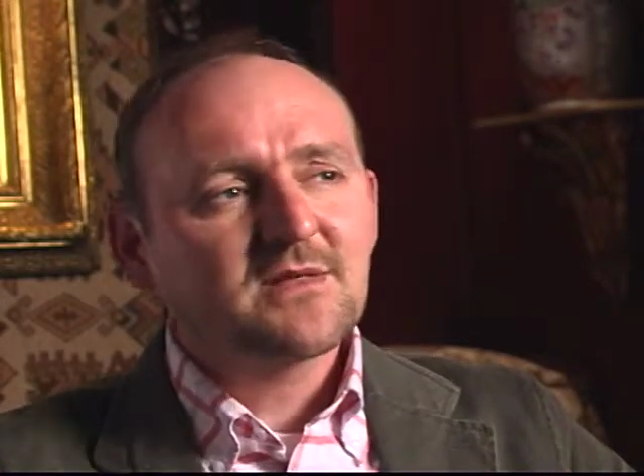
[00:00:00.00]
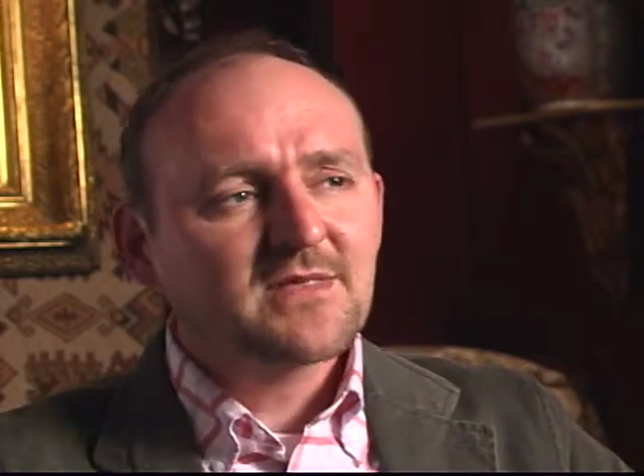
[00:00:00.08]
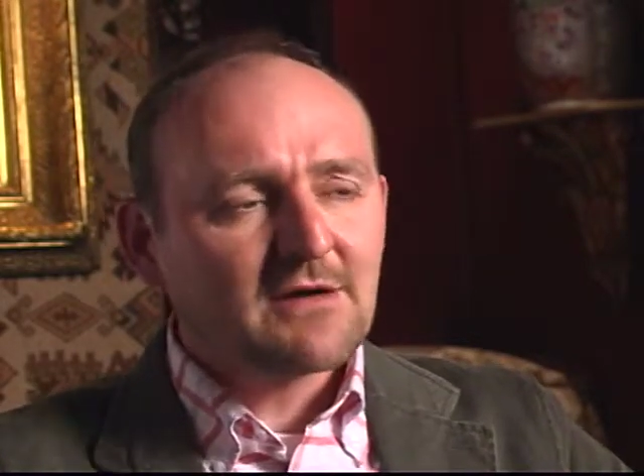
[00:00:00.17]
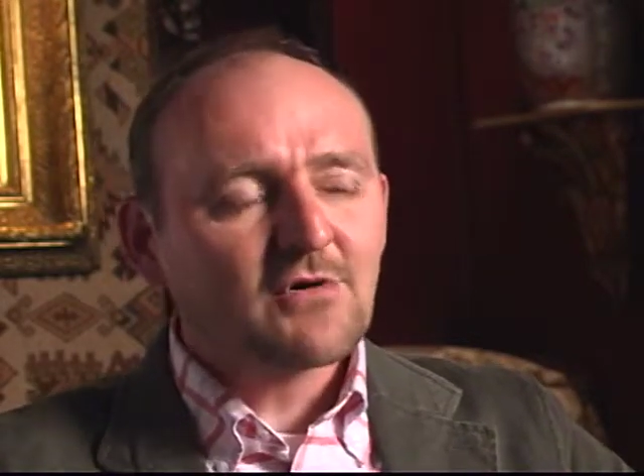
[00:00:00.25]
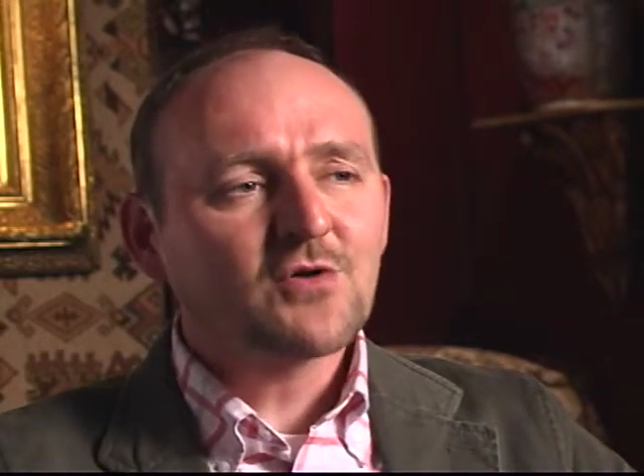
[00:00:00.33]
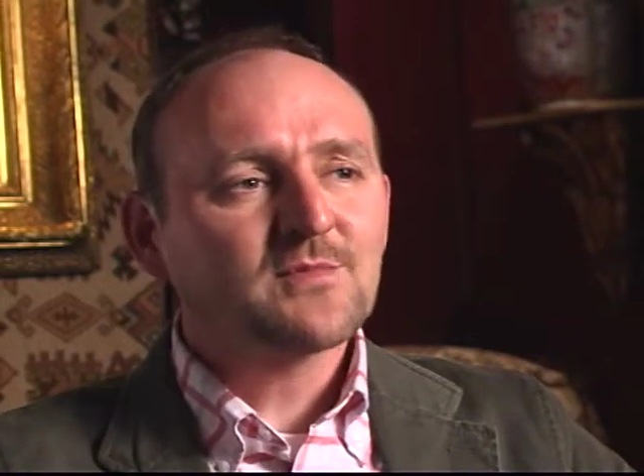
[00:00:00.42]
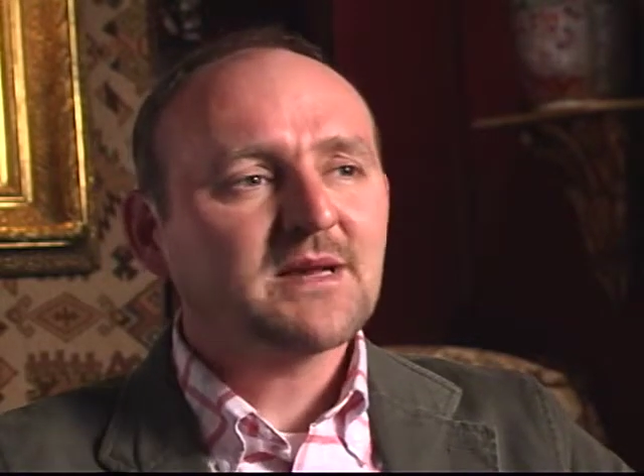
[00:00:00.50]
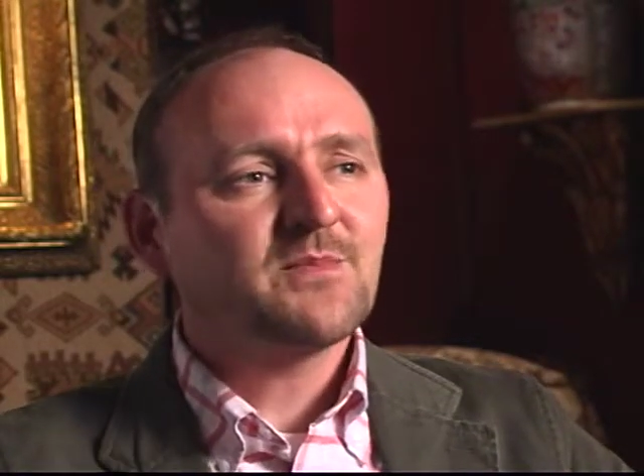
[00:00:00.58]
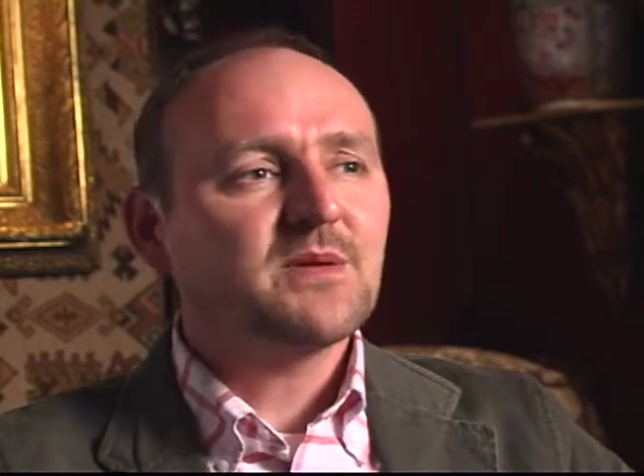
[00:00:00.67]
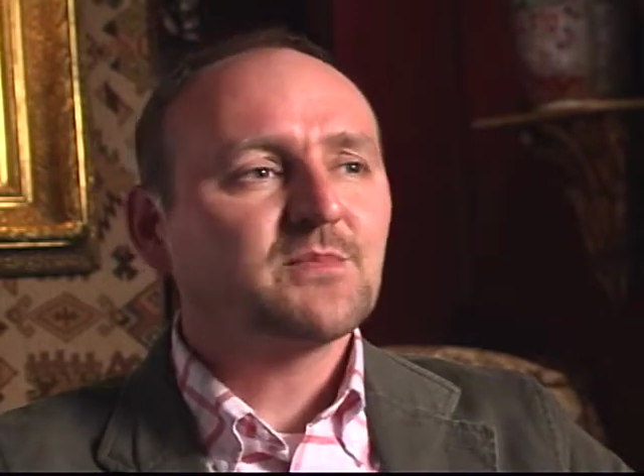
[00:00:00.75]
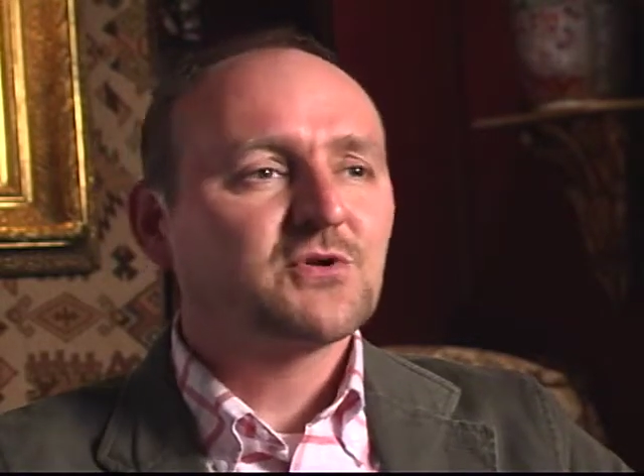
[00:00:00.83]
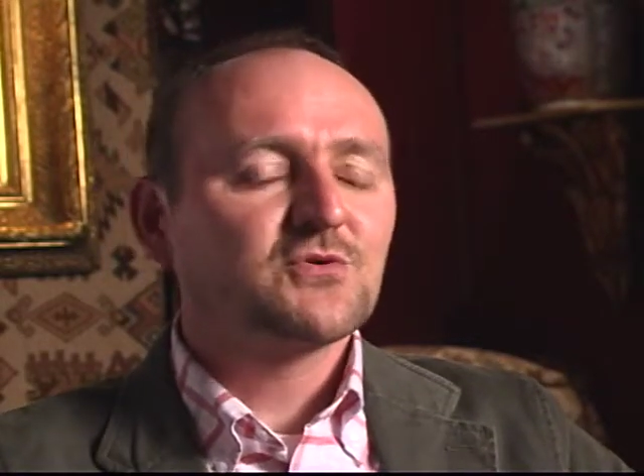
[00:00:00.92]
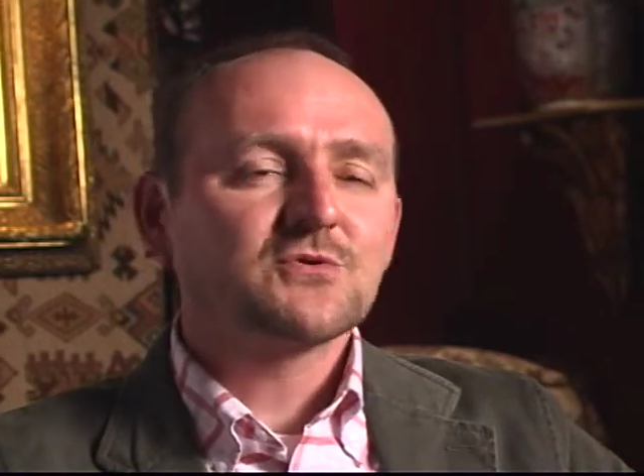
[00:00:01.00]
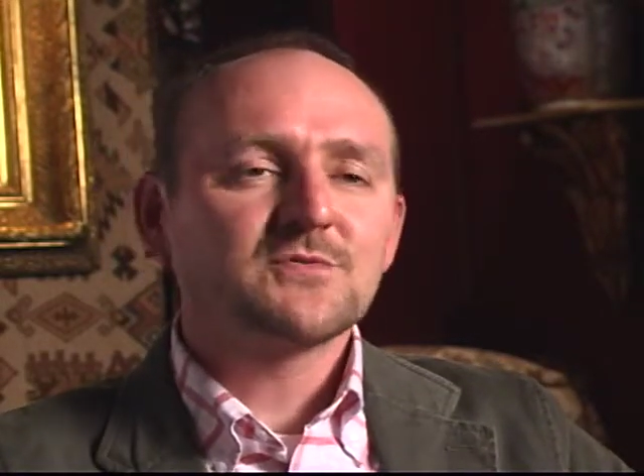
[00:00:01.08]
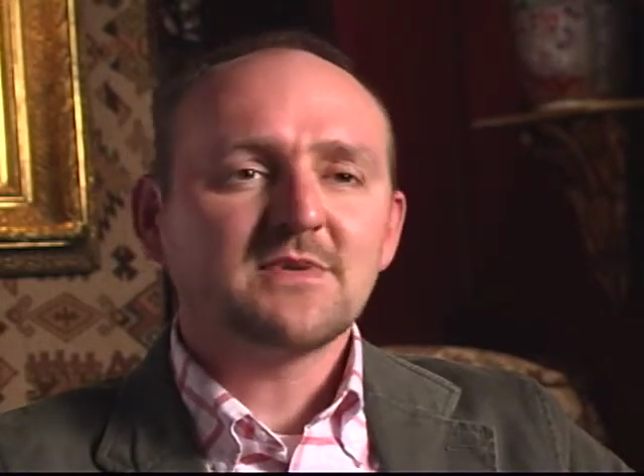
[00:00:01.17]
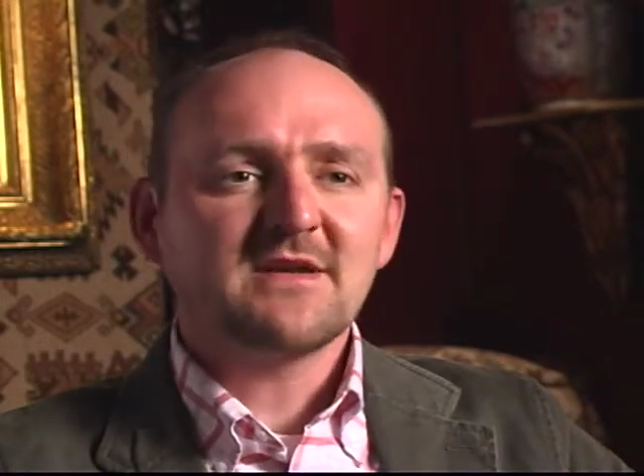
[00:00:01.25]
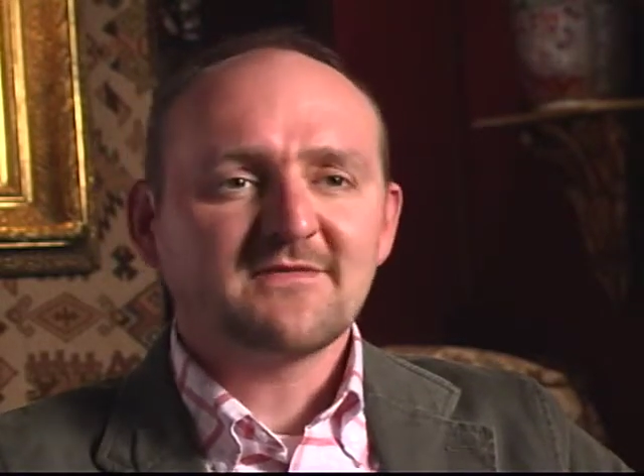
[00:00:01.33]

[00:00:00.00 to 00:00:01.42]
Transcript: There aren't many people who wouldn't be